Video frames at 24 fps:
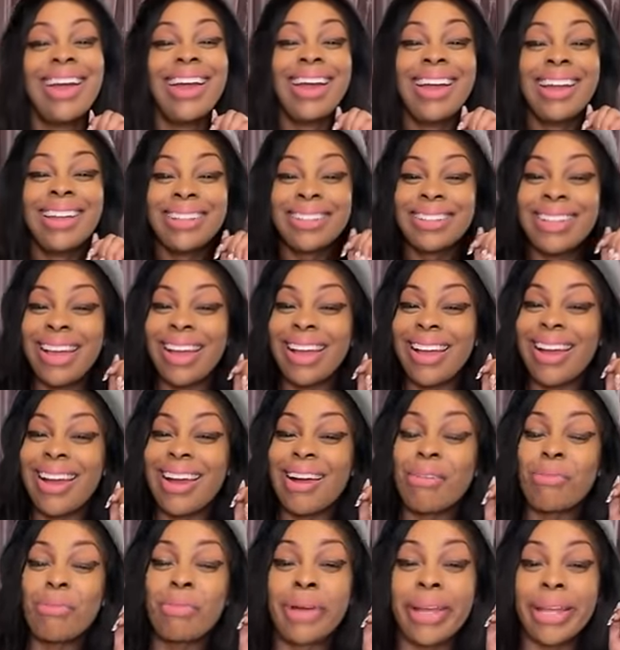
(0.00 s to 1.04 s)
They are
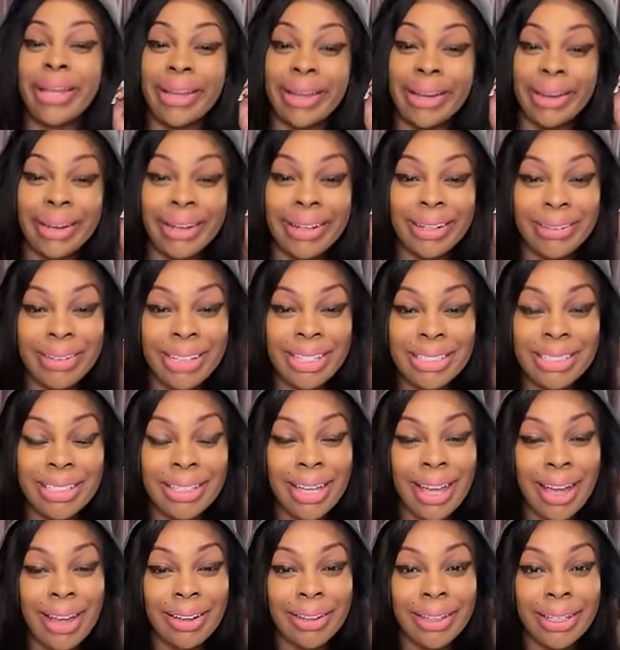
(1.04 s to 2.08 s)
weird. Make sure
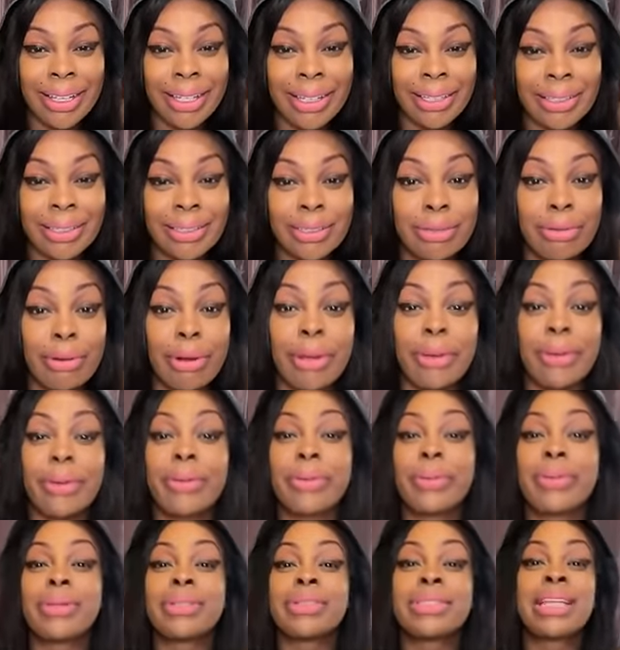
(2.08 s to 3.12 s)
y'all get the
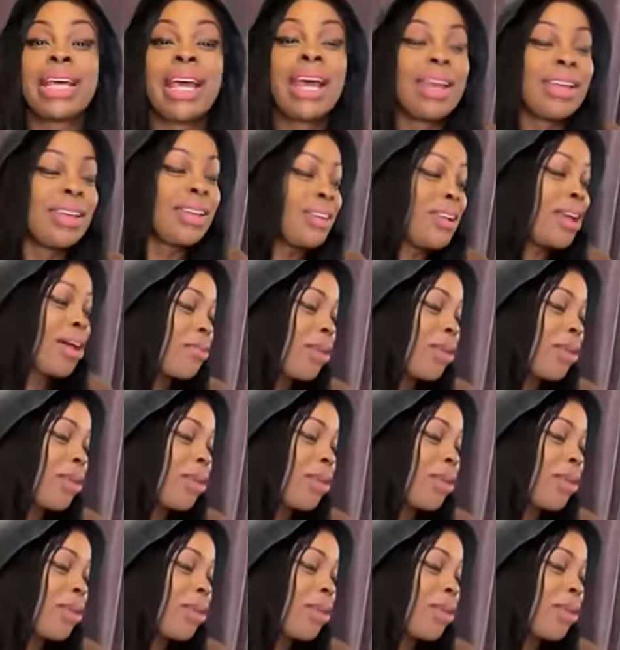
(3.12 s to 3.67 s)
trolls. You know what